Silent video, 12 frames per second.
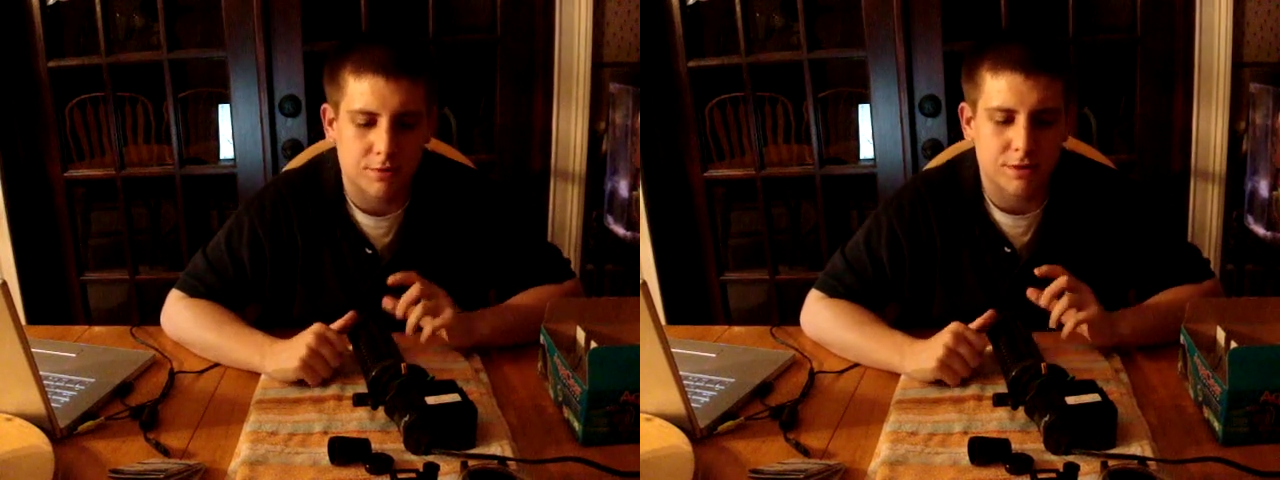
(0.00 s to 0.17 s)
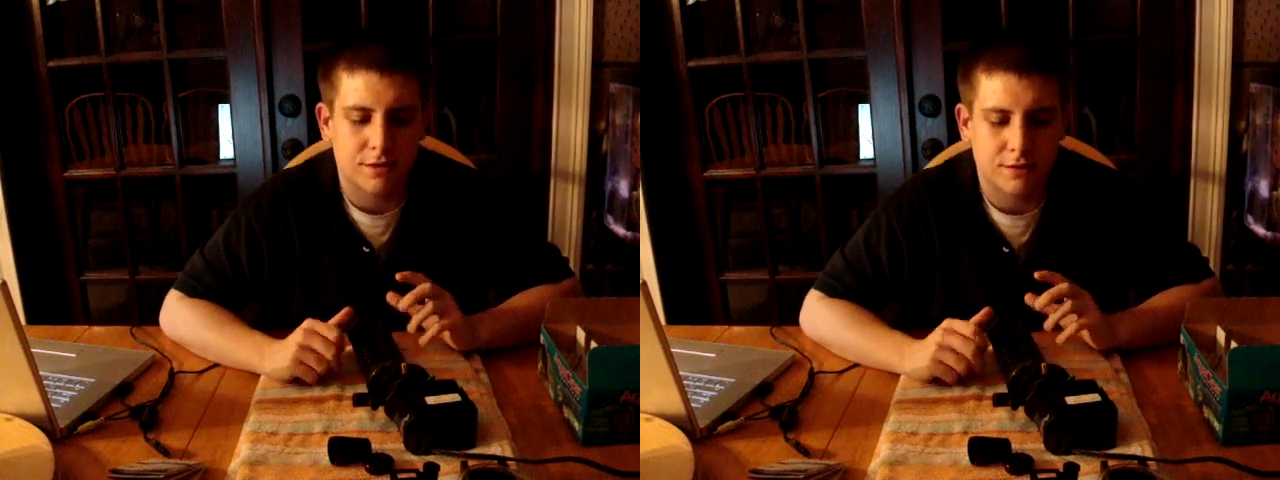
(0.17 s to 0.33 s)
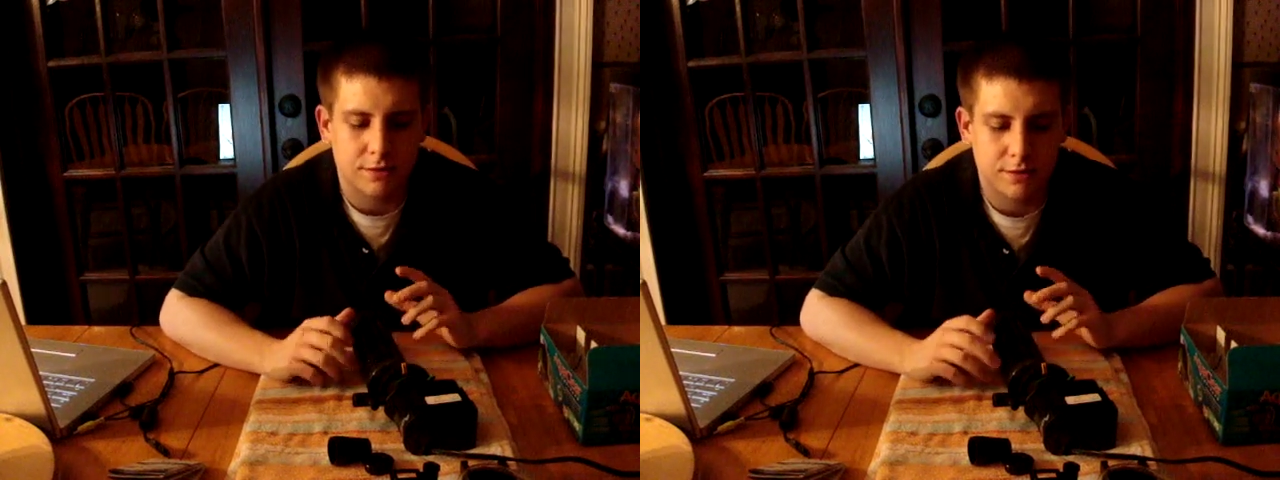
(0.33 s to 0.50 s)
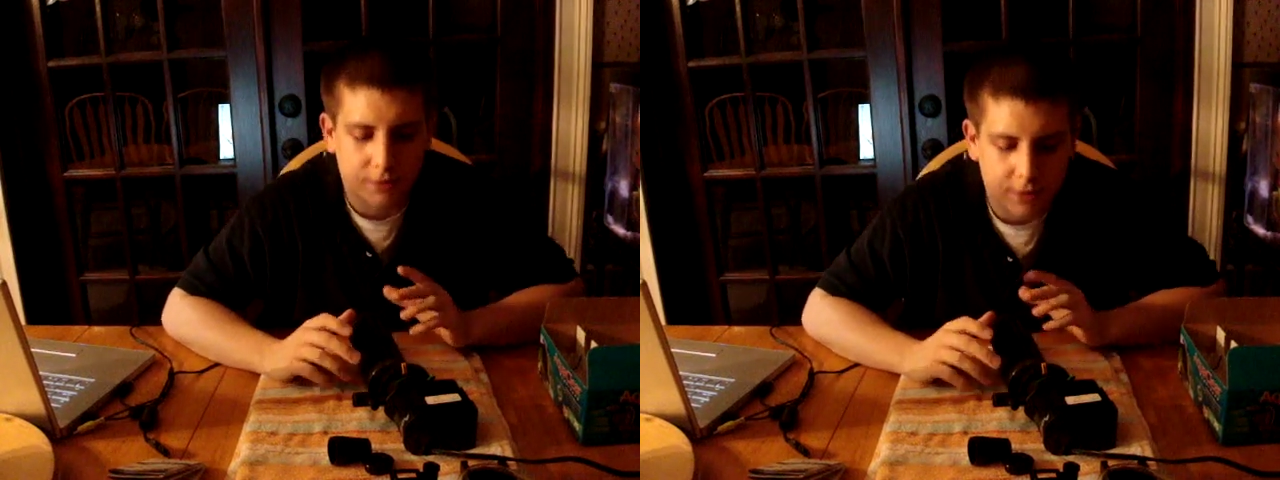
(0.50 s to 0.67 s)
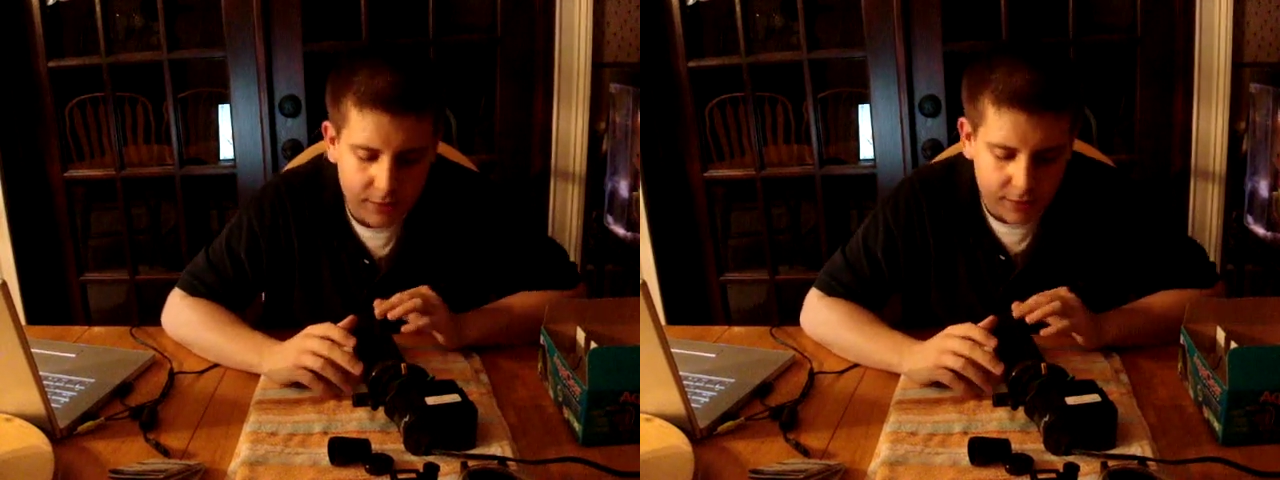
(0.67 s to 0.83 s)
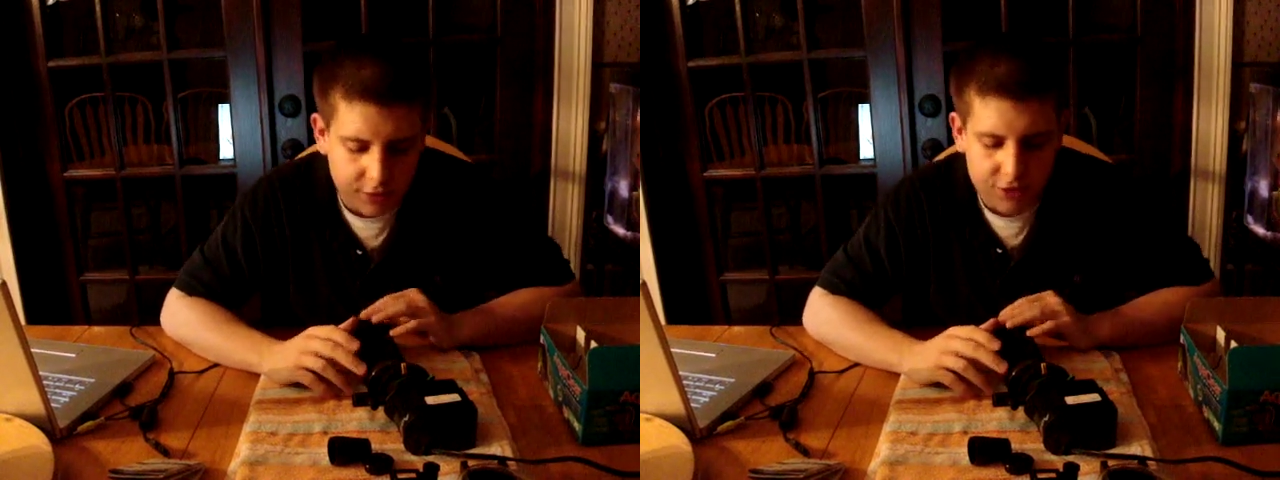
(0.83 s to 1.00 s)
ahead
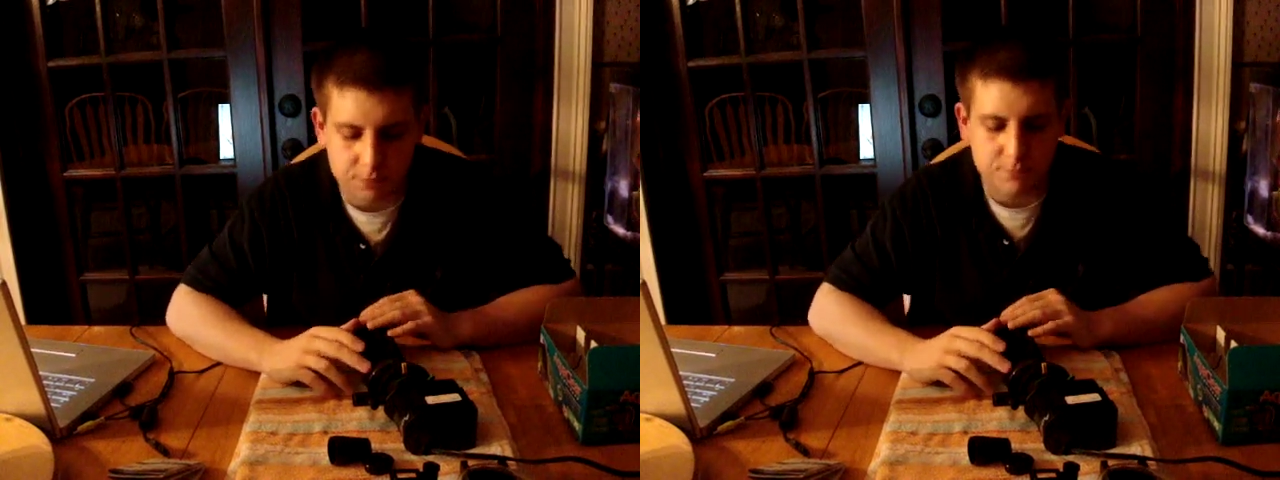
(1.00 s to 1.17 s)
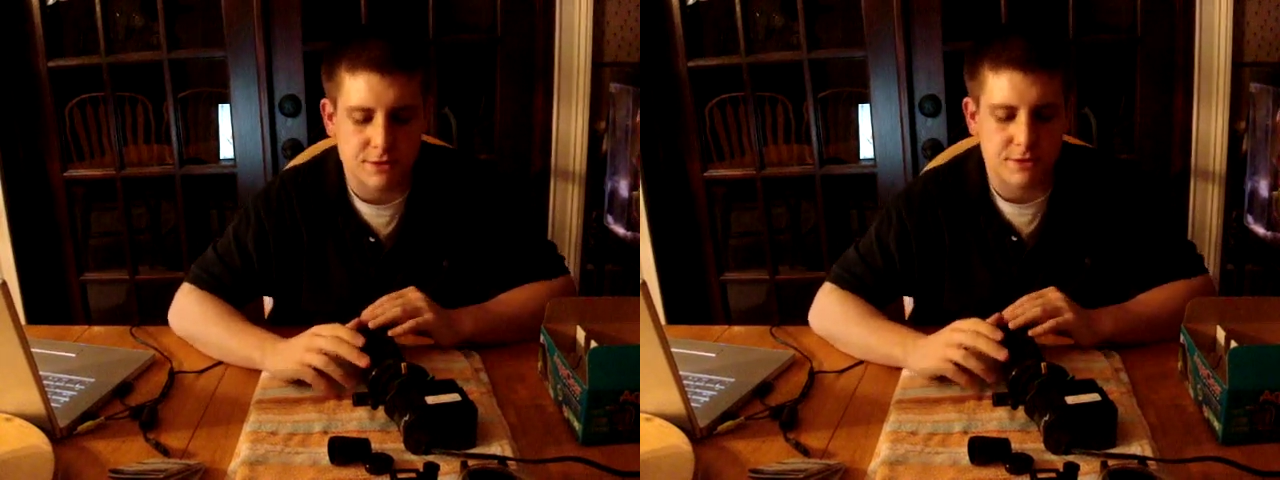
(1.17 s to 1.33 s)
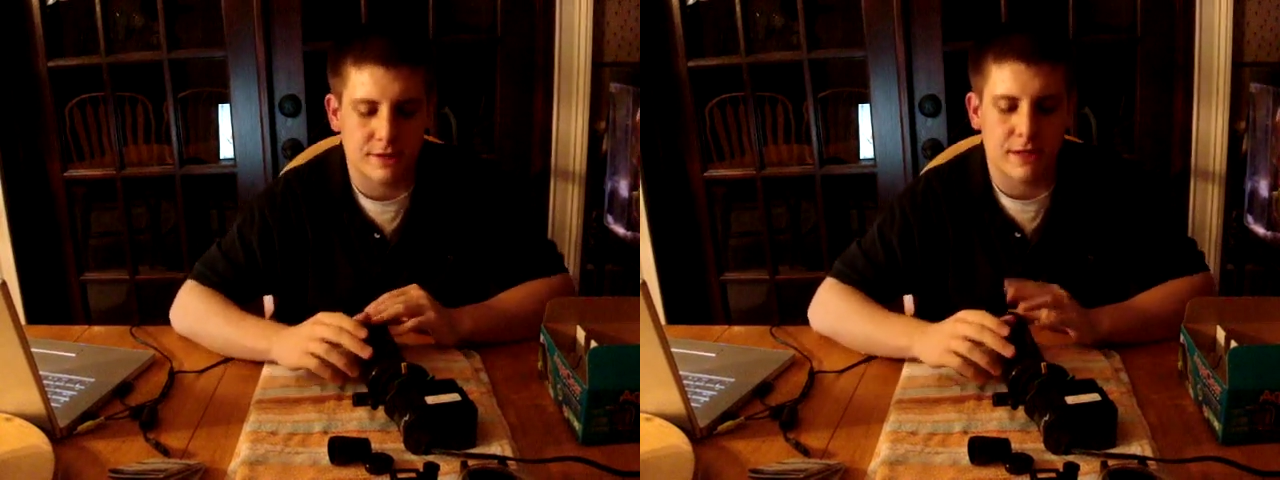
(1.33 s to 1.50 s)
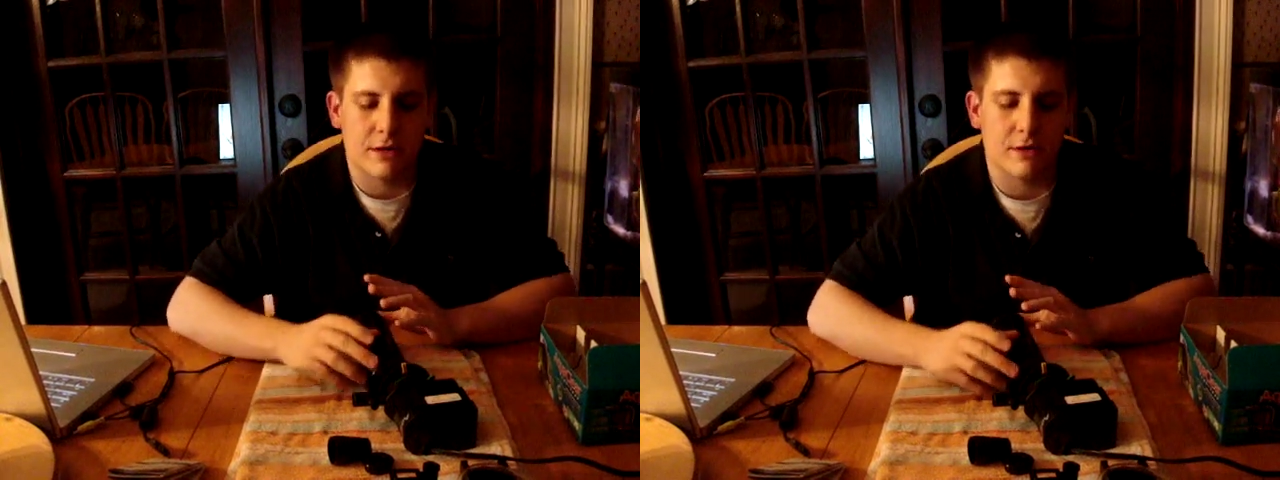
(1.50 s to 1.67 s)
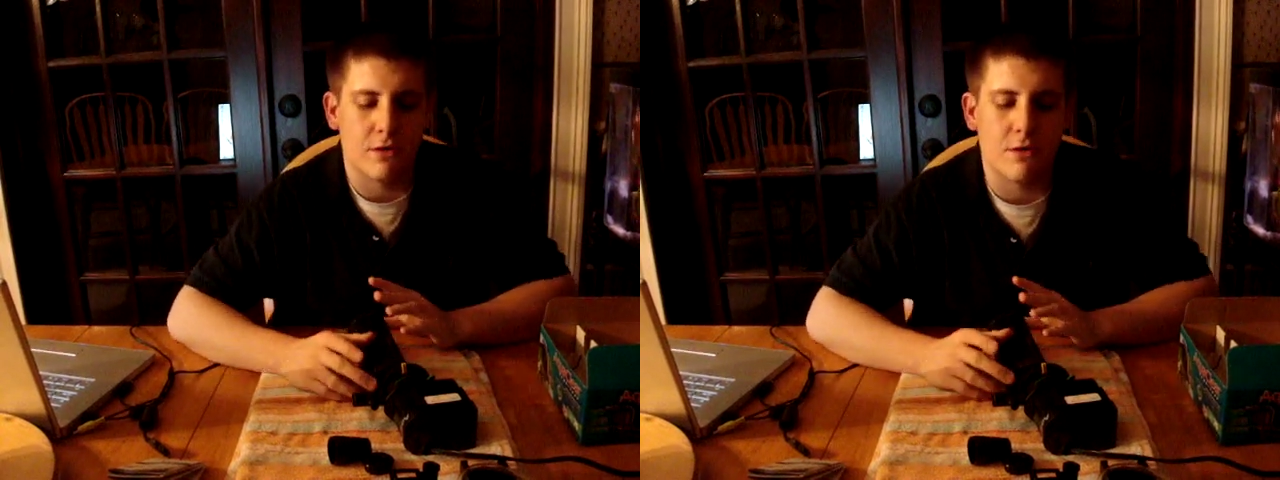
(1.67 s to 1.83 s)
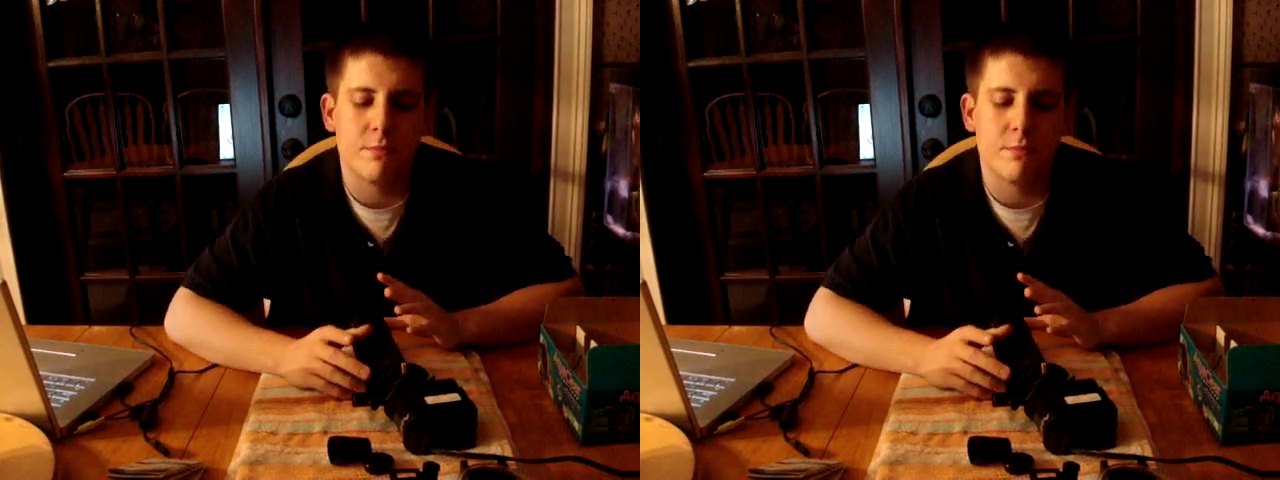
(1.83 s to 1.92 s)
and jump into that.